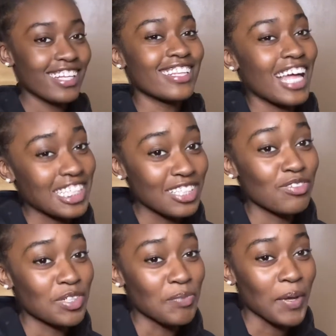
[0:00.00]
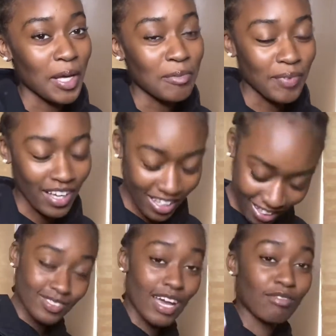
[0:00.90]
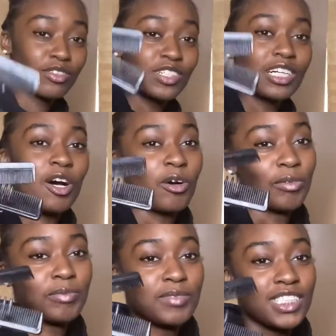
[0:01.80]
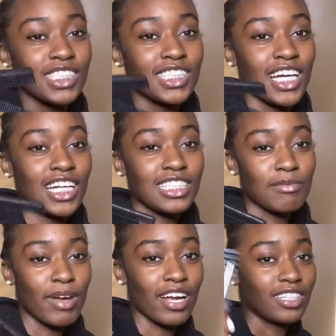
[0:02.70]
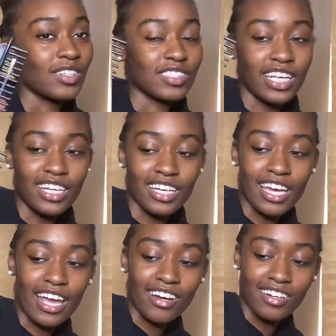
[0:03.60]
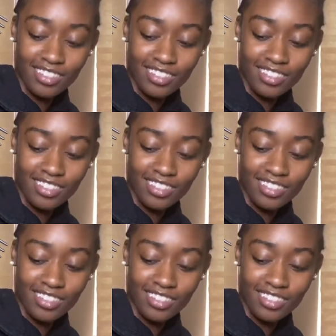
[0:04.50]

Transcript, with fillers: That's the real makeup bag. We have three combs. I just did my hair so it's like hair